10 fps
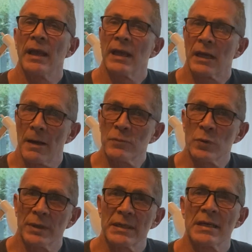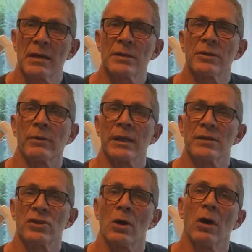It comes with the territory.
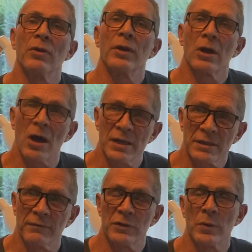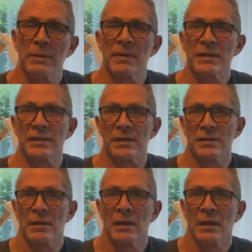It's called the cost of doing business.